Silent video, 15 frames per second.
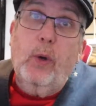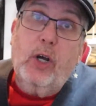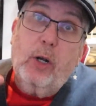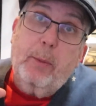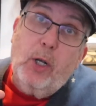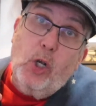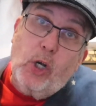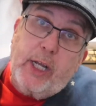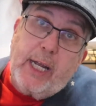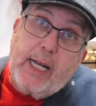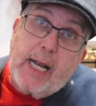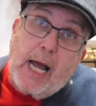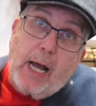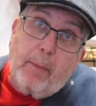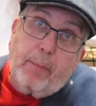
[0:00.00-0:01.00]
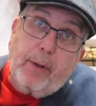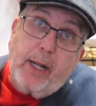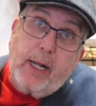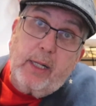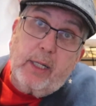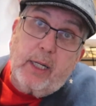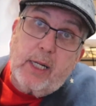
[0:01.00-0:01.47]
going to be looking at
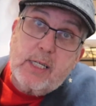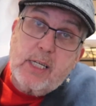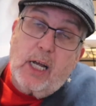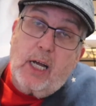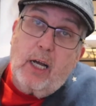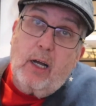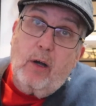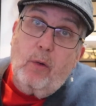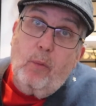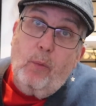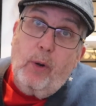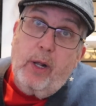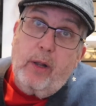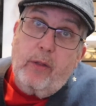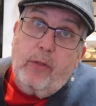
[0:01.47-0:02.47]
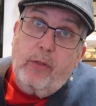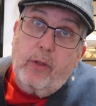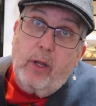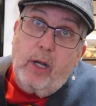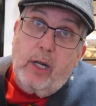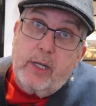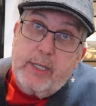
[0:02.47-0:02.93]
playing the guitar with
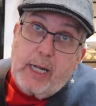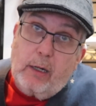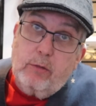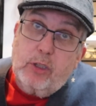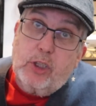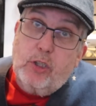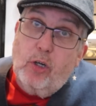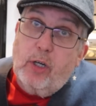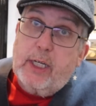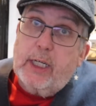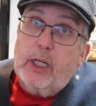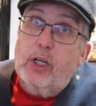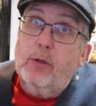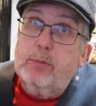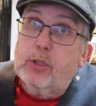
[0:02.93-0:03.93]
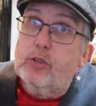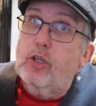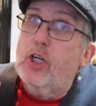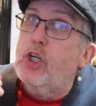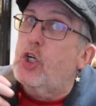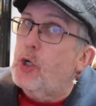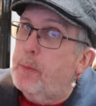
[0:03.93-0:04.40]
a downstroke and an
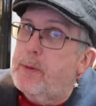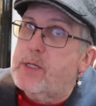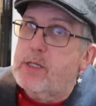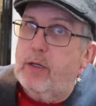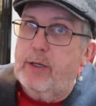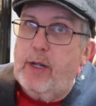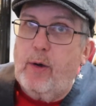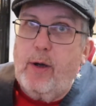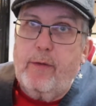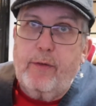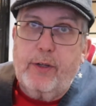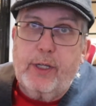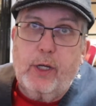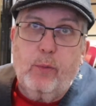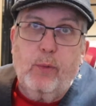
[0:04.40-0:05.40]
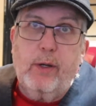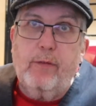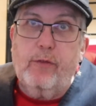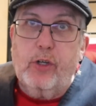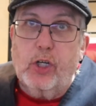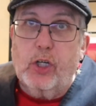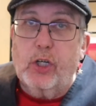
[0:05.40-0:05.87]
upstroke. Up until now everything
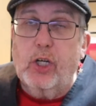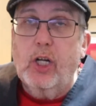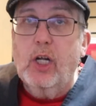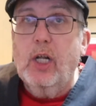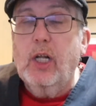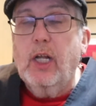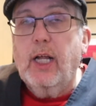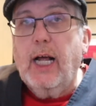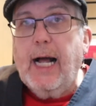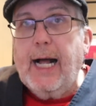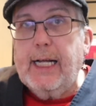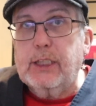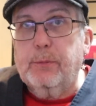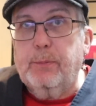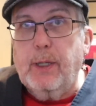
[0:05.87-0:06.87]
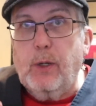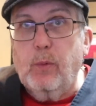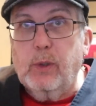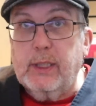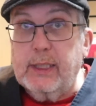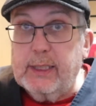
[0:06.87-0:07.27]
we've done has been with a